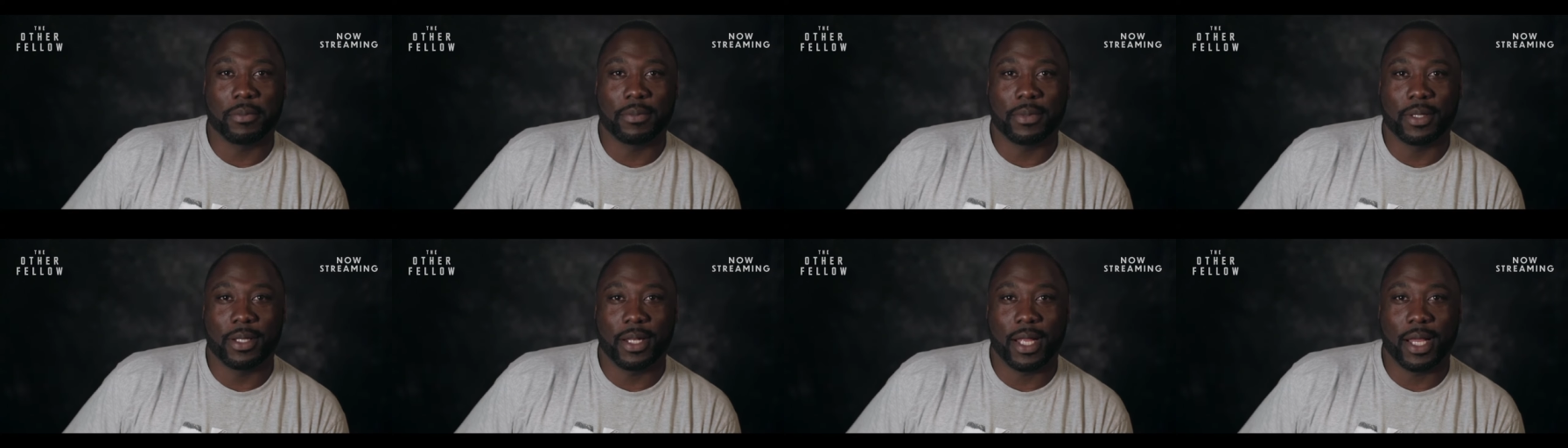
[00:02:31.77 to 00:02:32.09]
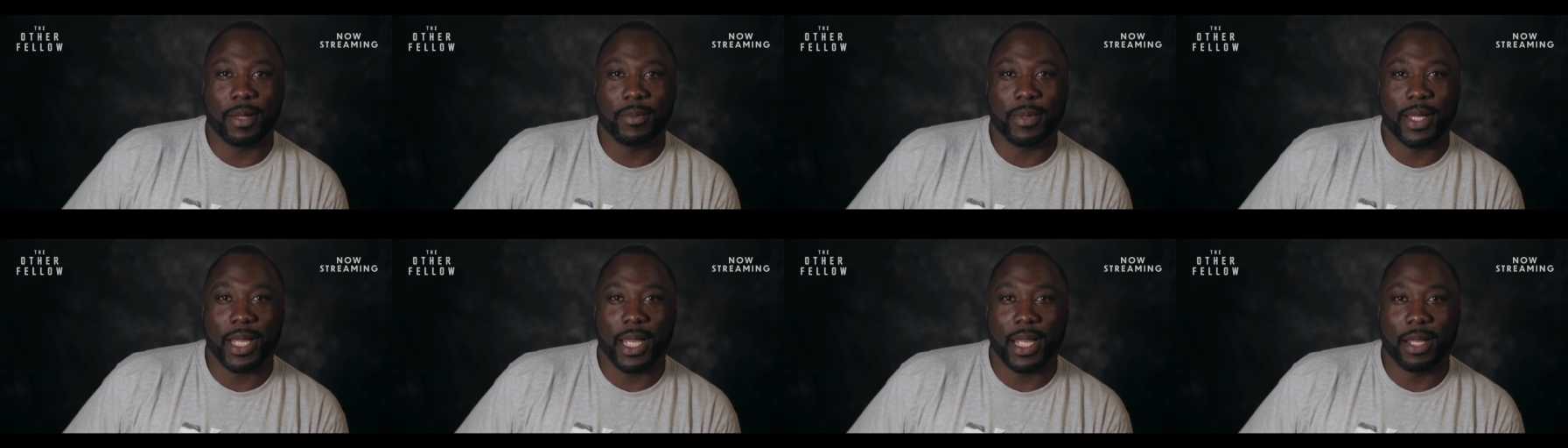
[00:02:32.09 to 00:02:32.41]
You know
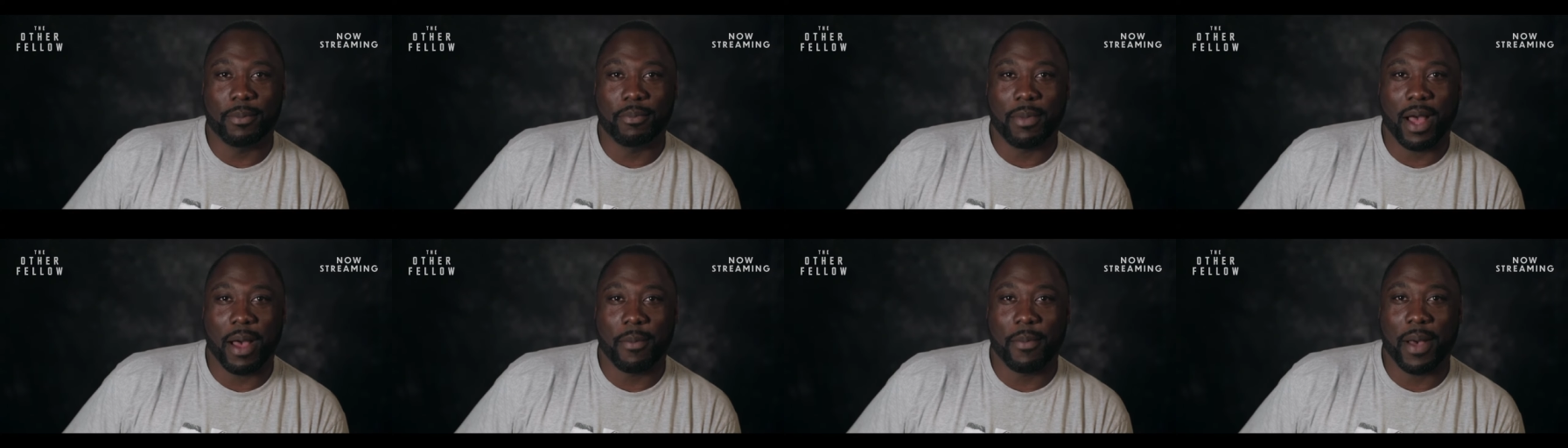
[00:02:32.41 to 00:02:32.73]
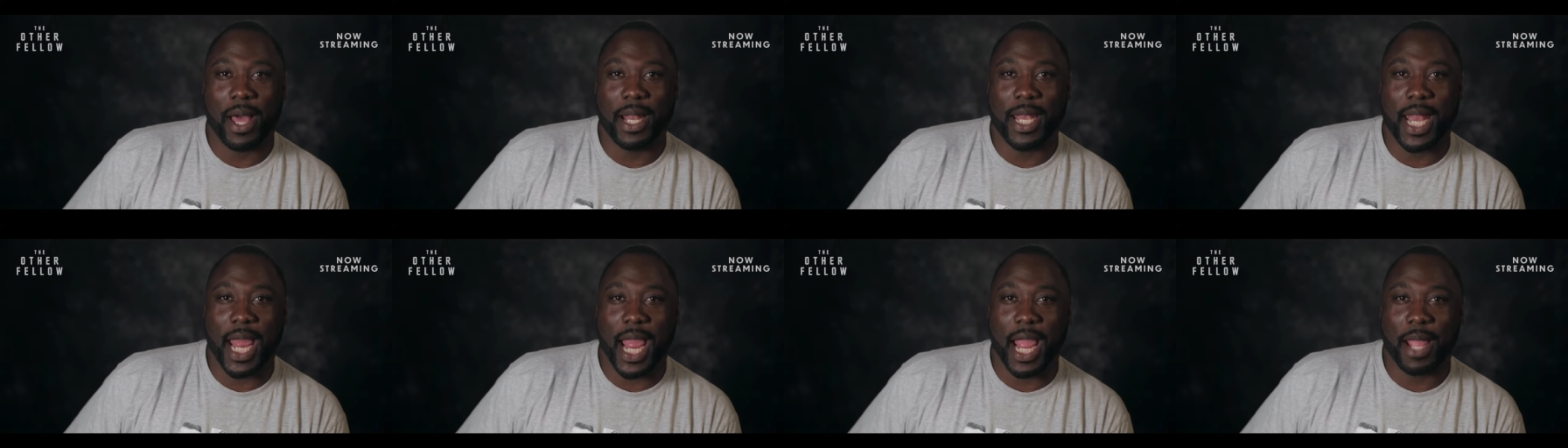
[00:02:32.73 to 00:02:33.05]
what I mean? By
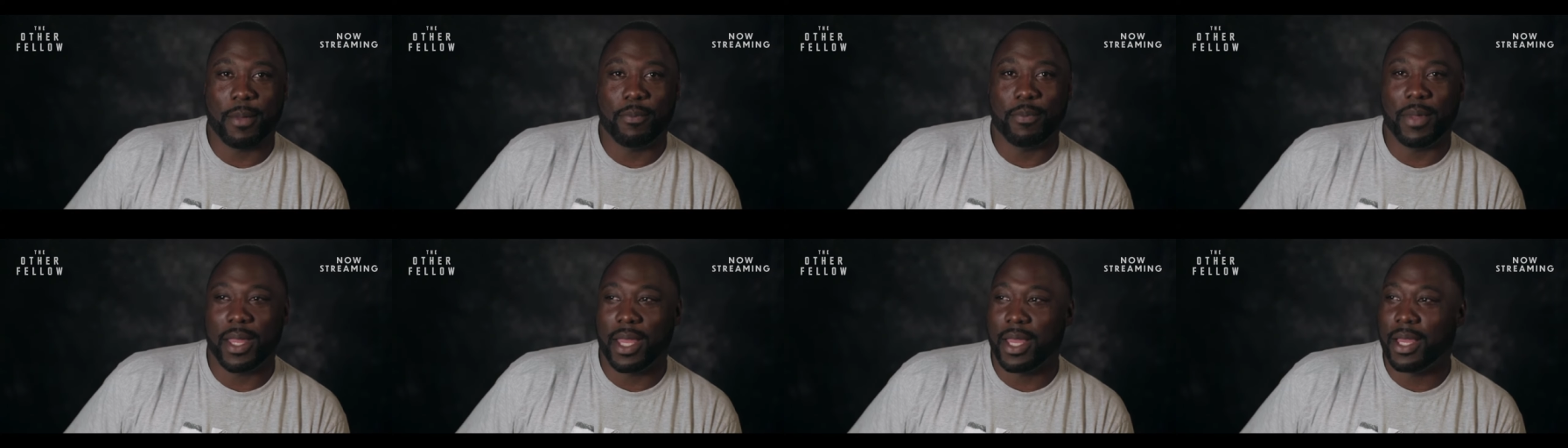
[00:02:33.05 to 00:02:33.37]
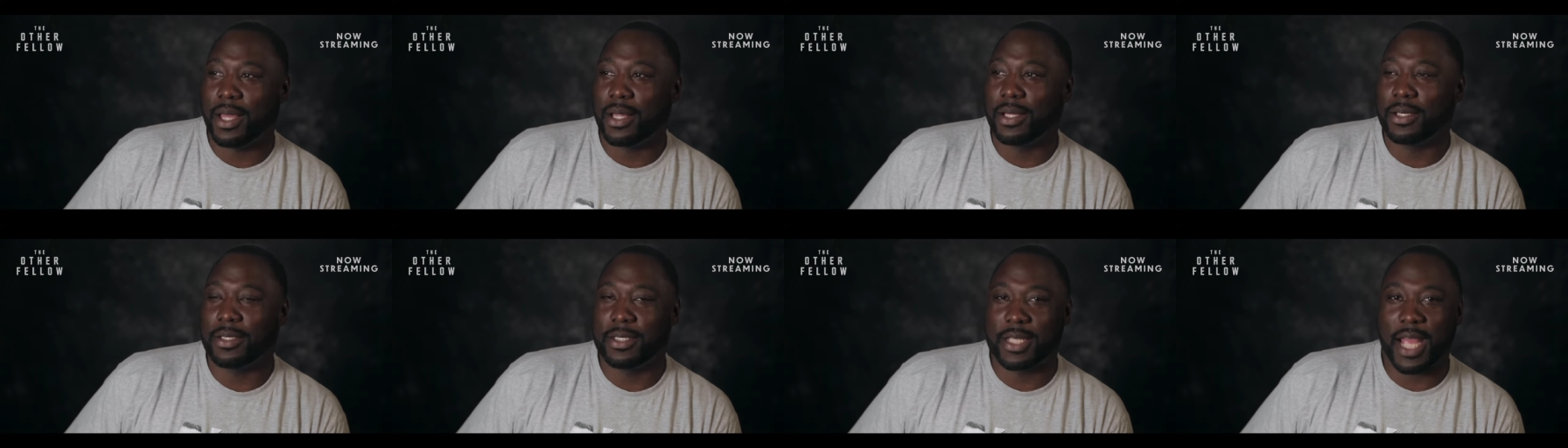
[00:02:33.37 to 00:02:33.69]
my name
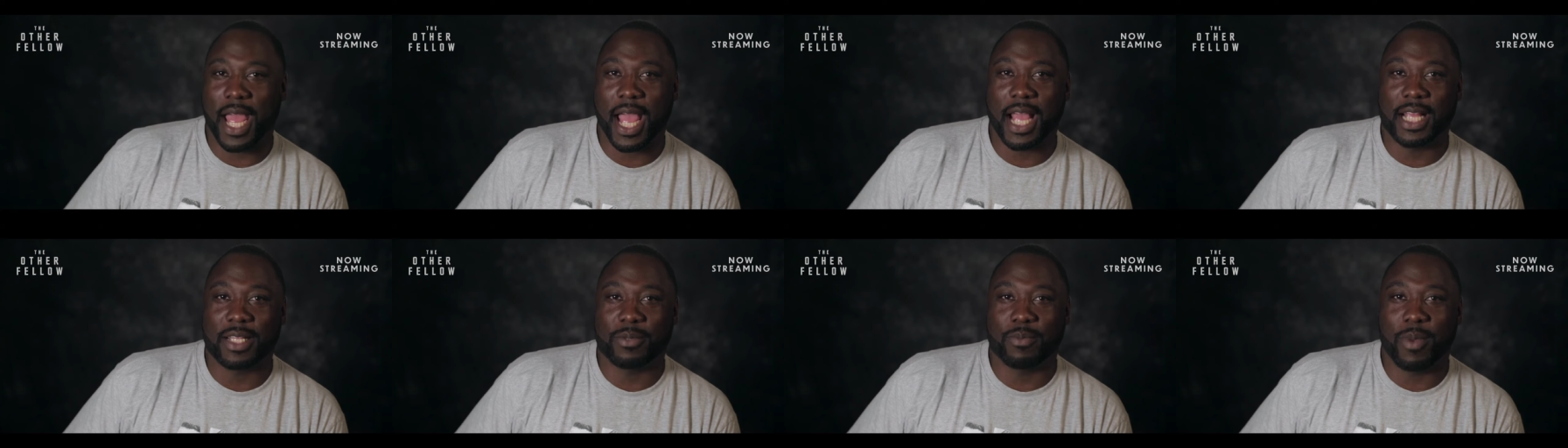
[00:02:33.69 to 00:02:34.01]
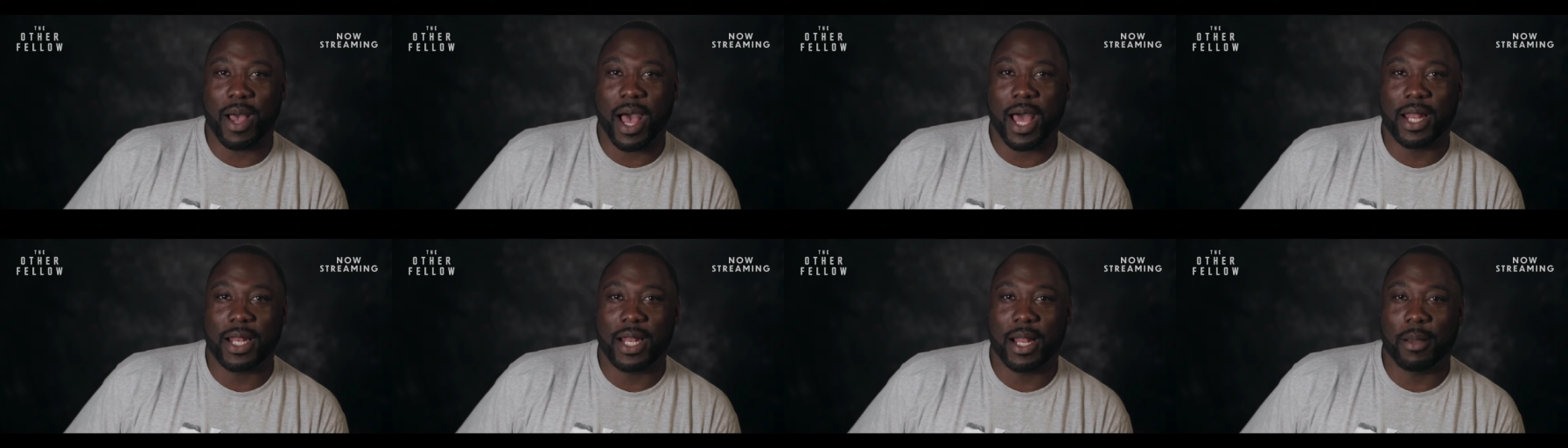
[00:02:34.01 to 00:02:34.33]
being James
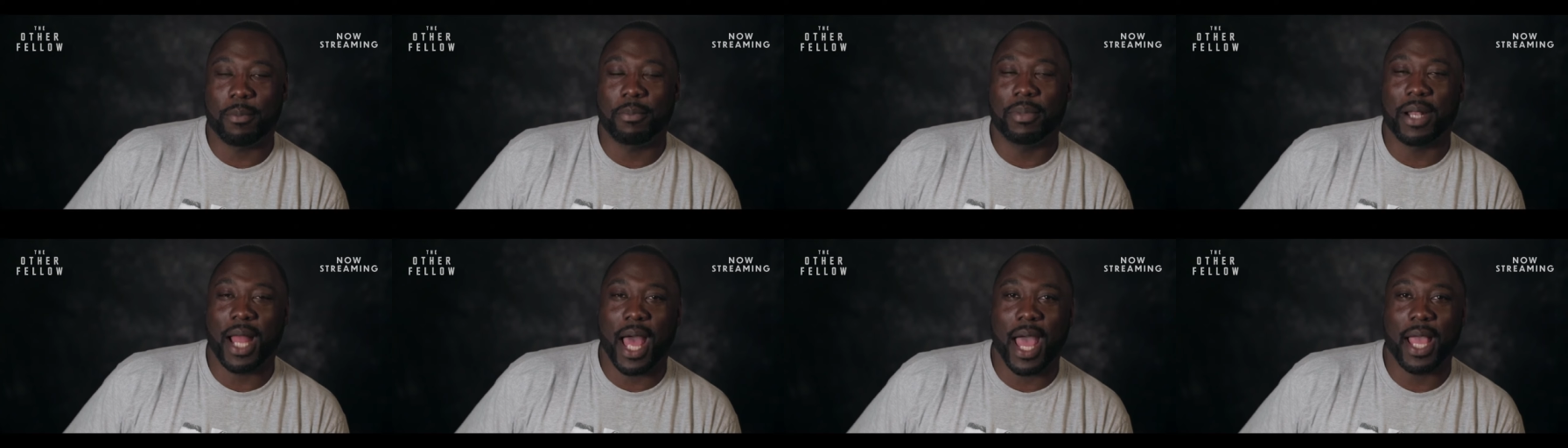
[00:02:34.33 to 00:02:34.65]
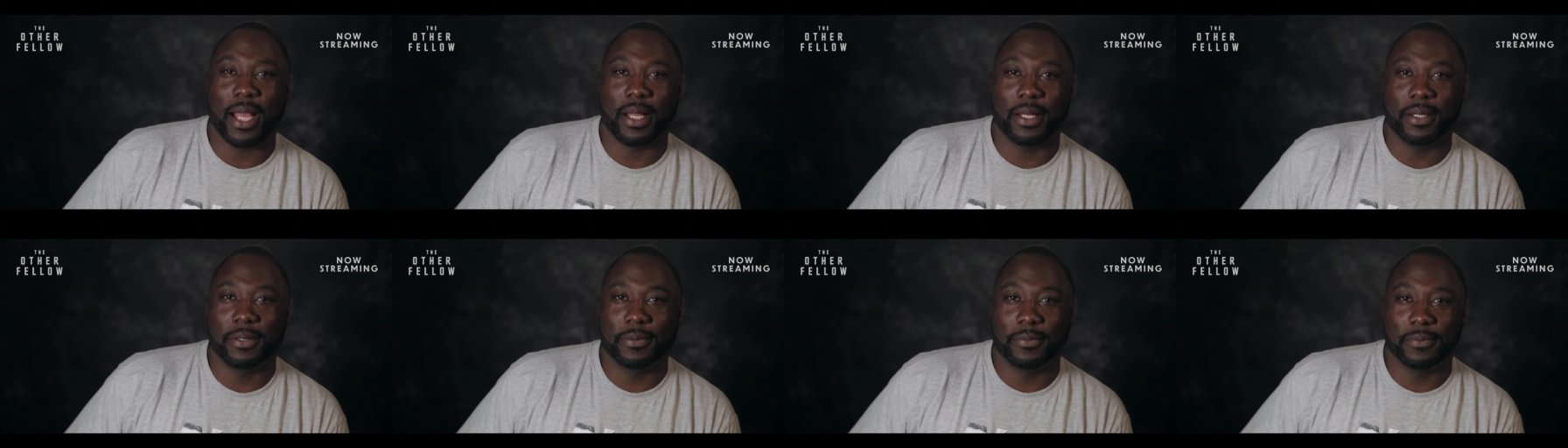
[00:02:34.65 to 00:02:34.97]
Bond and I'm
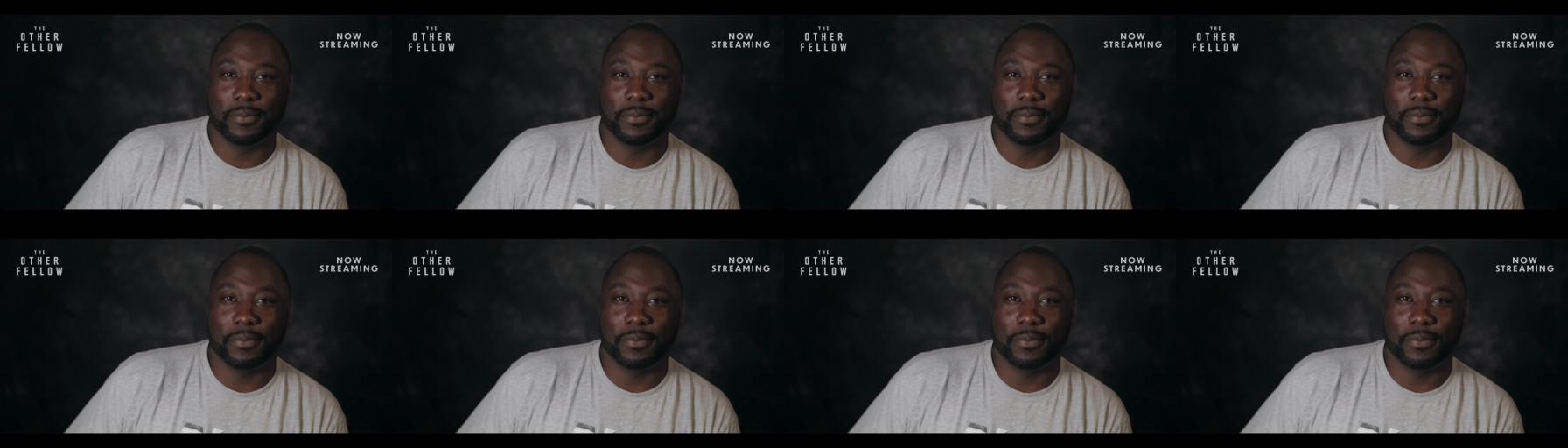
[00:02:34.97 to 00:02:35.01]
black.